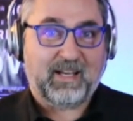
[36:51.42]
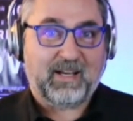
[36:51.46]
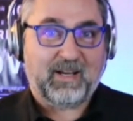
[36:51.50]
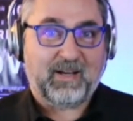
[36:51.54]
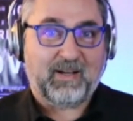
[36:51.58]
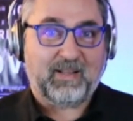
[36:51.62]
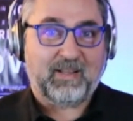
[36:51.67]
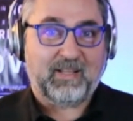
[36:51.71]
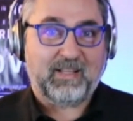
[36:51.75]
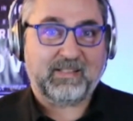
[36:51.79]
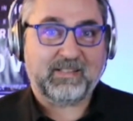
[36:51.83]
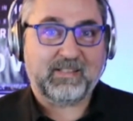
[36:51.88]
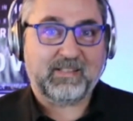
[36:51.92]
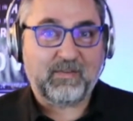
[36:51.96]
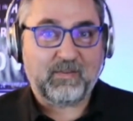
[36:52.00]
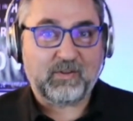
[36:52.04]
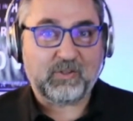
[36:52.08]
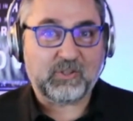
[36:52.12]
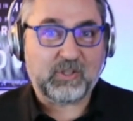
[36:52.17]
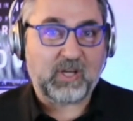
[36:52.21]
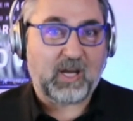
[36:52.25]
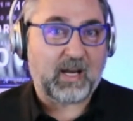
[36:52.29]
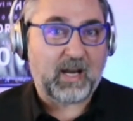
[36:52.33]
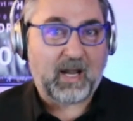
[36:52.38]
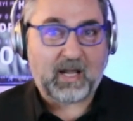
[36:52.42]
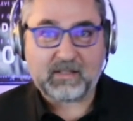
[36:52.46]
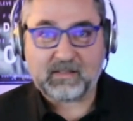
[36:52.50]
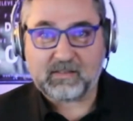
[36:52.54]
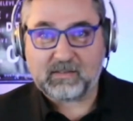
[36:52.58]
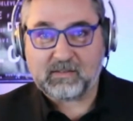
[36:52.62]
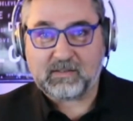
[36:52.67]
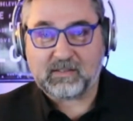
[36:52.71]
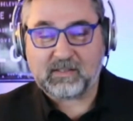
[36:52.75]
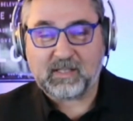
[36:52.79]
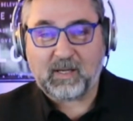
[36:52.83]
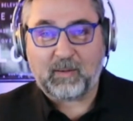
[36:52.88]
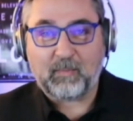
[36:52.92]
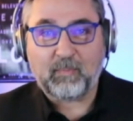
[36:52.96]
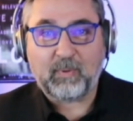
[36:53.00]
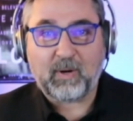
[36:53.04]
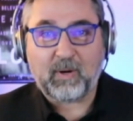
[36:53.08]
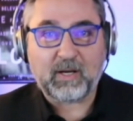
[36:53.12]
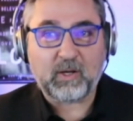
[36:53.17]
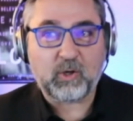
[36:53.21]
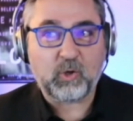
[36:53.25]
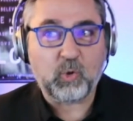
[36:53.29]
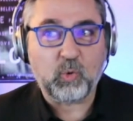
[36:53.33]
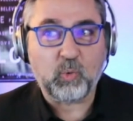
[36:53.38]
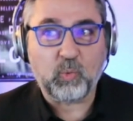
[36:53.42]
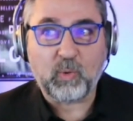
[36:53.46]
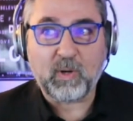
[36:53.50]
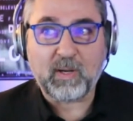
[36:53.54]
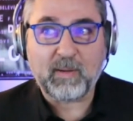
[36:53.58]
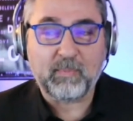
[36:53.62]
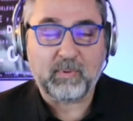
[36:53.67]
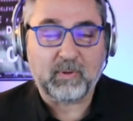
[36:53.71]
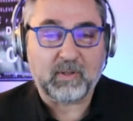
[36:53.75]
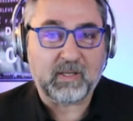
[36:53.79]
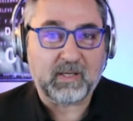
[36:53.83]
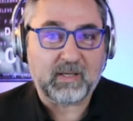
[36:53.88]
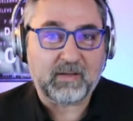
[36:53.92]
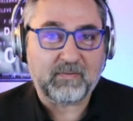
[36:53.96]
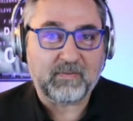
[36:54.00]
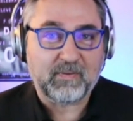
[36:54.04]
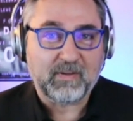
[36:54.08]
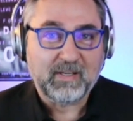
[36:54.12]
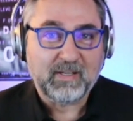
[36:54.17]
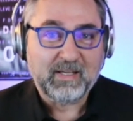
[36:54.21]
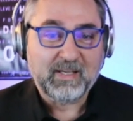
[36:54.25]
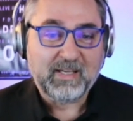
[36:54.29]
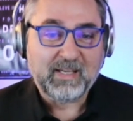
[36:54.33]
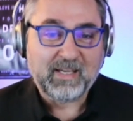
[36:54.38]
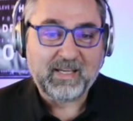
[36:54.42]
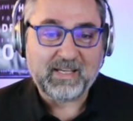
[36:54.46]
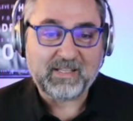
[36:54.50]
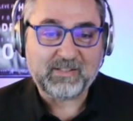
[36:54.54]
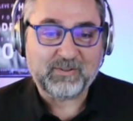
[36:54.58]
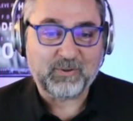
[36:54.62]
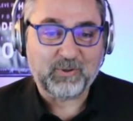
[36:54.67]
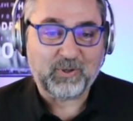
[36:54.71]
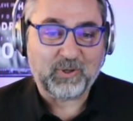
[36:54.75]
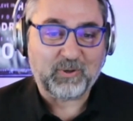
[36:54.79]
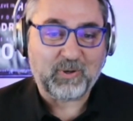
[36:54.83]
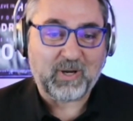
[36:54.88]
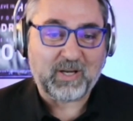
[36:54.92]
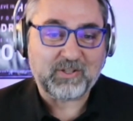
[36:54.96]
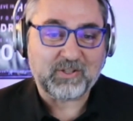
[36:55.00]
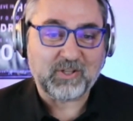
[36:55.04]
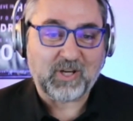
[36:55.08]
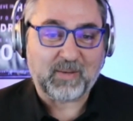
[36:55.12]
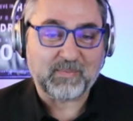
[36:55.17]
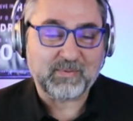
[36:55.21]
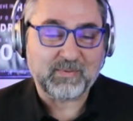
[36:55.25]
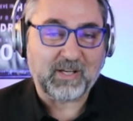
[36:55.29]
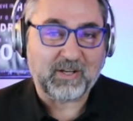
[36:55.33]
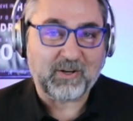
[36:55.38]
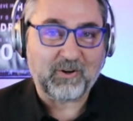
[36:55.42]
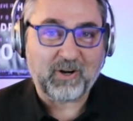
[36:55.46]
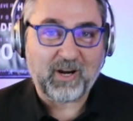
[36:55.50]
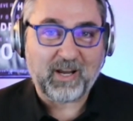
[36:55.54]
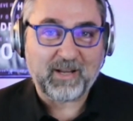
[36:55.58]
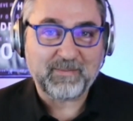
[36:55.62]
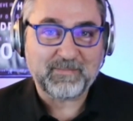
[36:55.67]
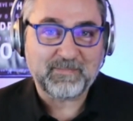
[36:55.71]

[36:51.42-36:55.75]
let's give a shout out to somebody who we believe is doing a great job. Sound all right?